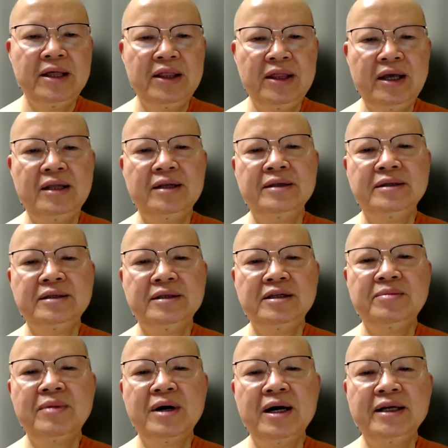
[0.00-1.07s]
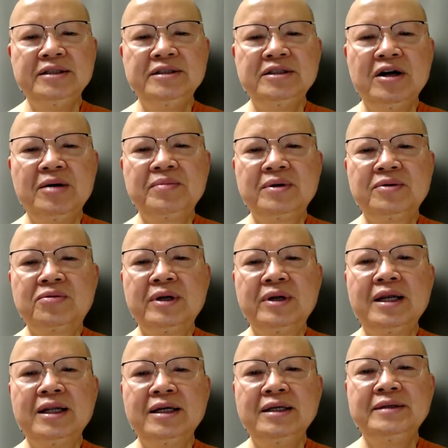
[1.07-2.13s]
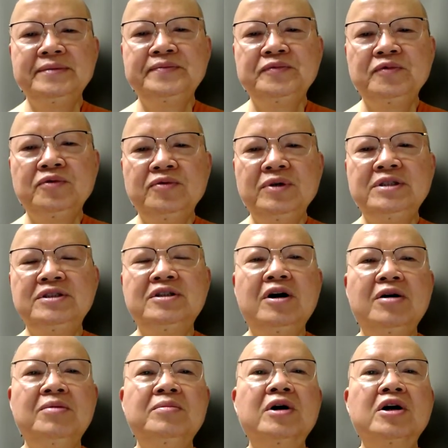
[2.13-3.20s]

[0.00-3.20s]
Then the mind stops clearly, wisdom